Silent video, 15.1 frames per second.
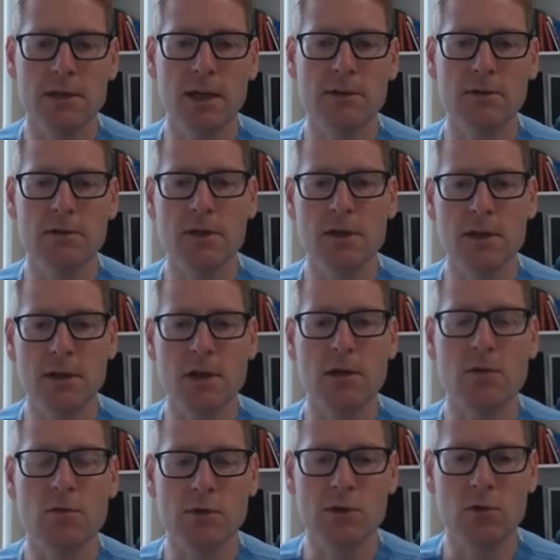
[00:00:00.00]
Now,
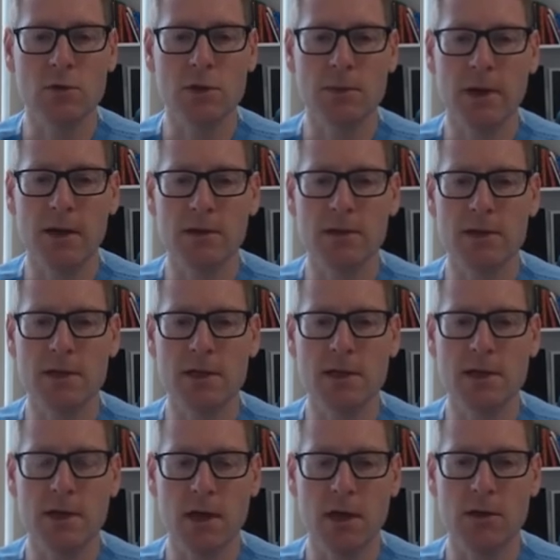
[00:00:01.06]
we talked about
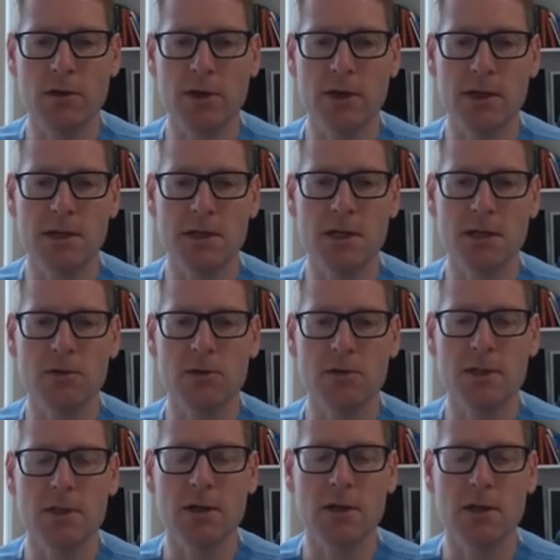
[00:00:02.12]
the looking at
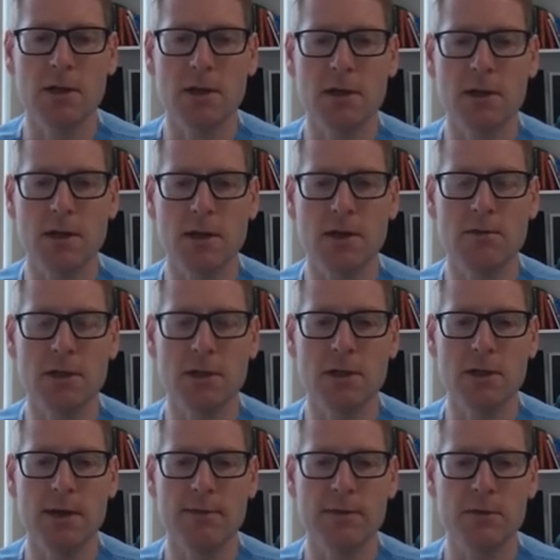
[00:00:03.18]
signals. Uh, there is a
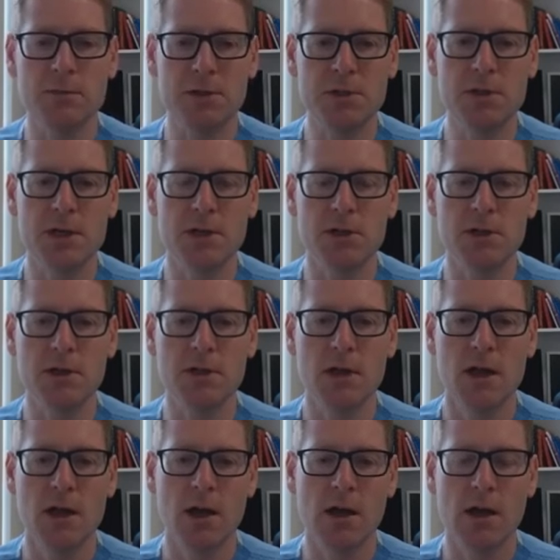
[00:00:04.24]
level of precision
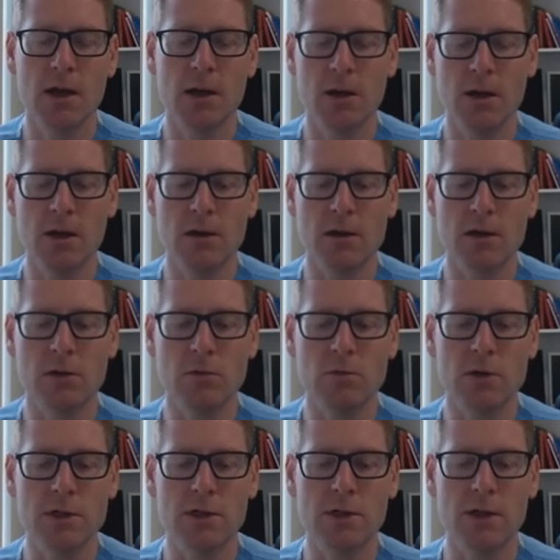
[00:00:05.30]
uh,
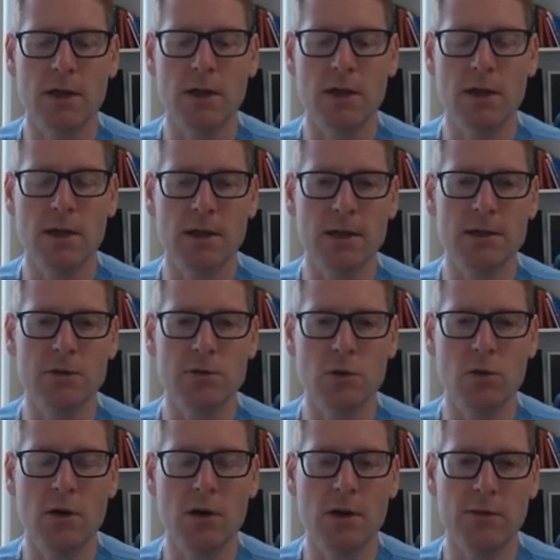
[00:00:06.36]
which uh, is
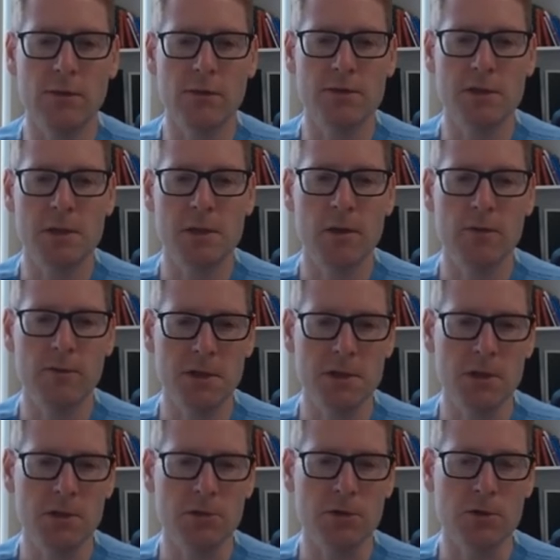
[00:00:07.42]
required for
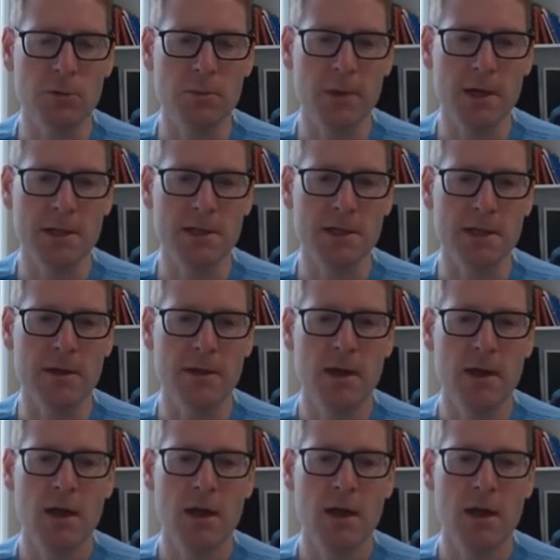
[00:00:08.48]
physiological pacing,